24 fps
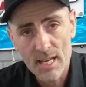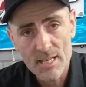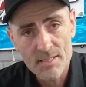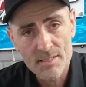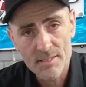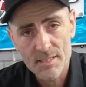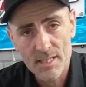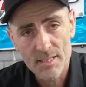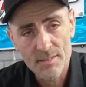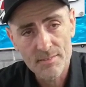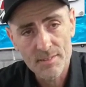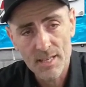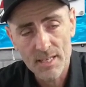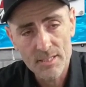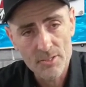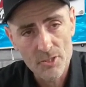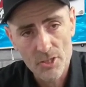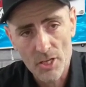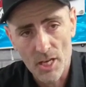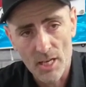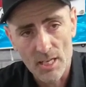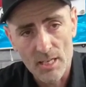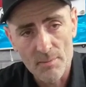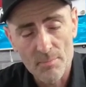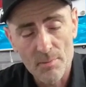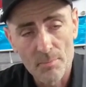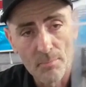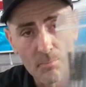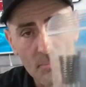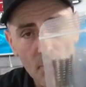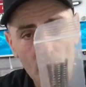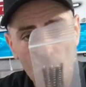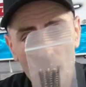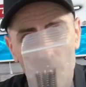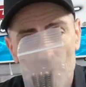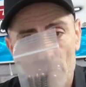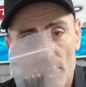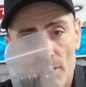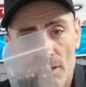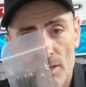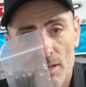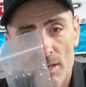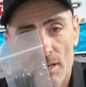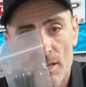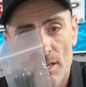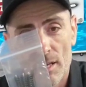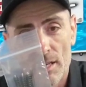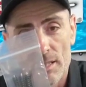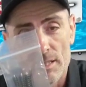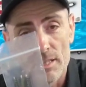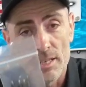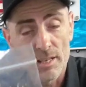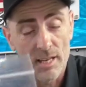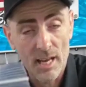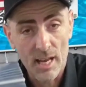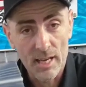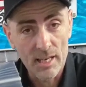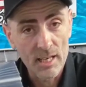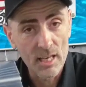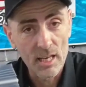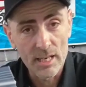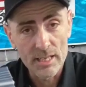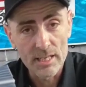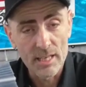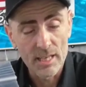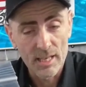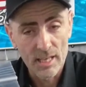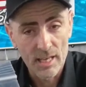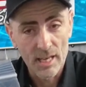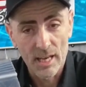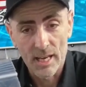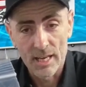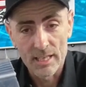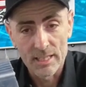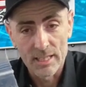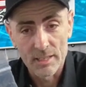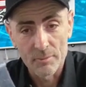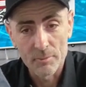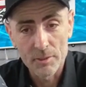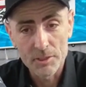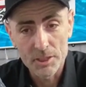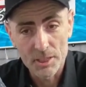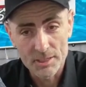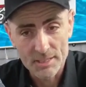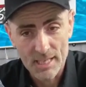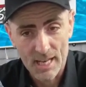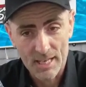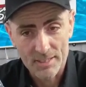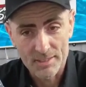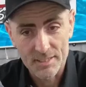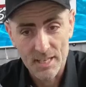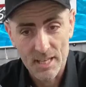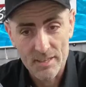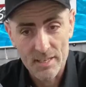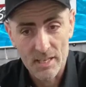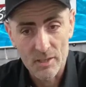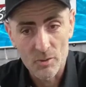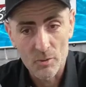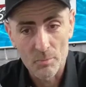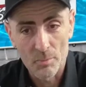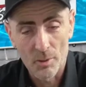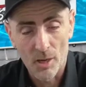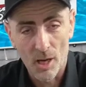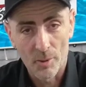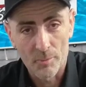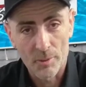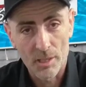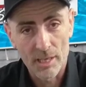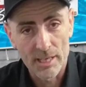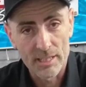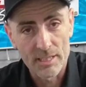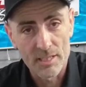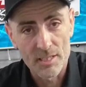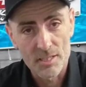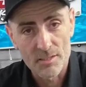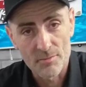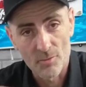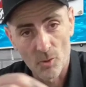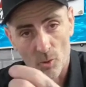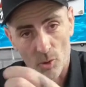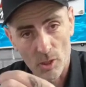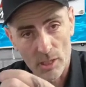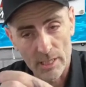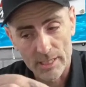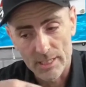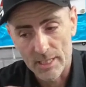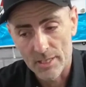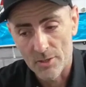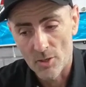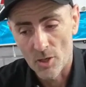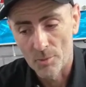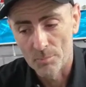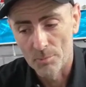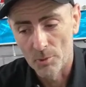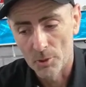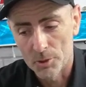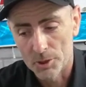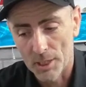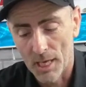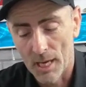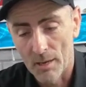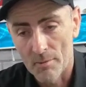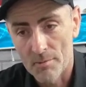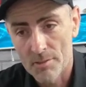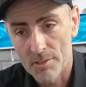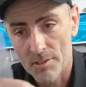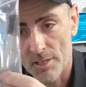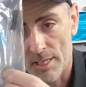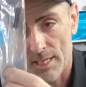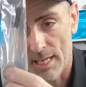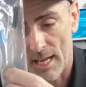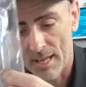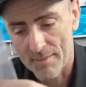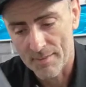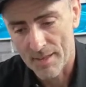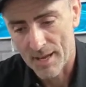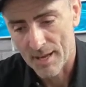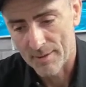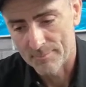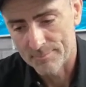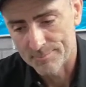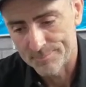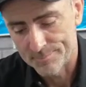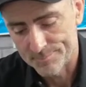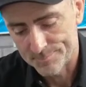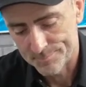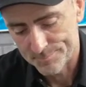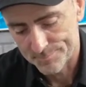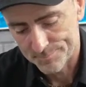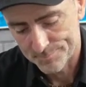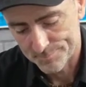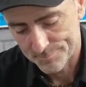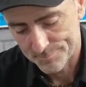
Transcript: Yes, they're cheap, but you get a cleaning kit in it, which is handy. The little part cleaners for cleaning your brush out. So you get that.